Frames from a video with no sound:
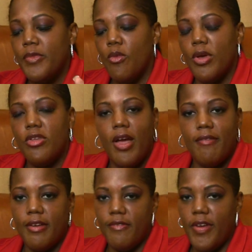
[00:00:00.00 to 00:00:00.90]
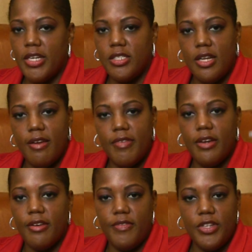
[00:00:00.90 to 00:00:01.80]
Whether you have a convection oven,
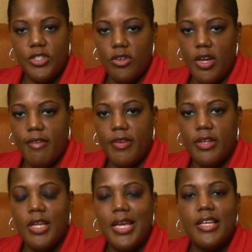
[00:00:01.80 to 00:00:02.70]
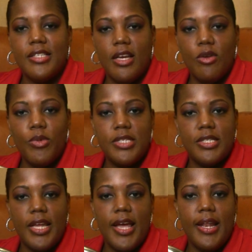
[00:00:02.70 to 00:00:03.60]
a conventional oven, it's going to
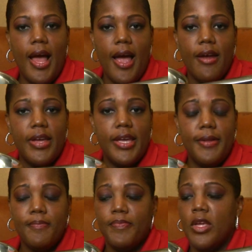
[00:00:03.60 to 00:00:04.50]
withstand higher heat.